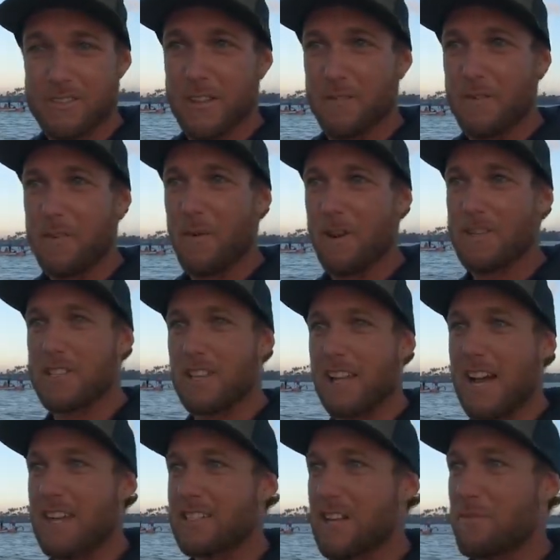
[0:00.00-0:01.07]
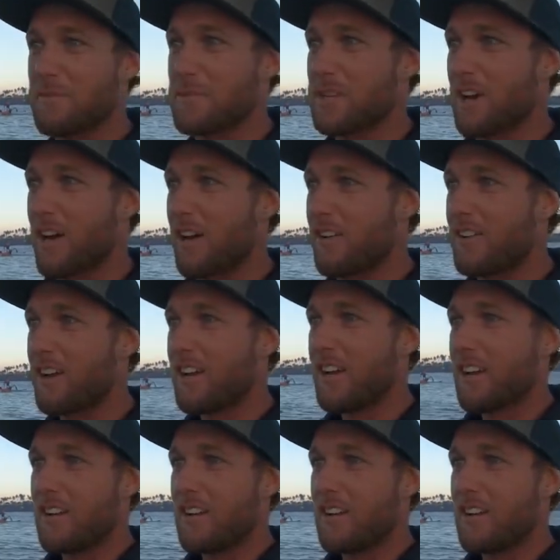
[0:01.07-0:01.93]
So if you watched the last episode,